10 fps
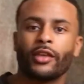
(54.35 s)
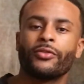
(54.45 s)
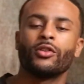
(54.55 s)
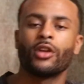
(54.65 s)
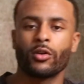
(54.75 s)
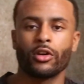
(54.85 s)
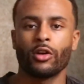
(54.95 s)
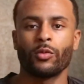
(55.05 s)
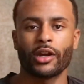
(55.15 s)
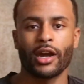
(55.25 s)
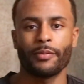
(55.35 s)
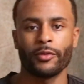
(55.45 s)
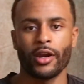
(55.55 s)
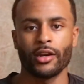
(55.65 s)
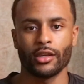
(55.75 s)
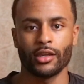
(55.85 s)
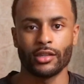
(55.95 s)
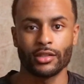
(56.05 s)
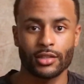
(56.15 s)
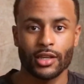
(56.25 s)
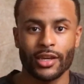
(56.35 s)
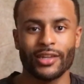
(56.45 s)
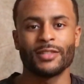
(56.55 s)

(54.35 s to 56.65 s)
If you don't know what copywriting is,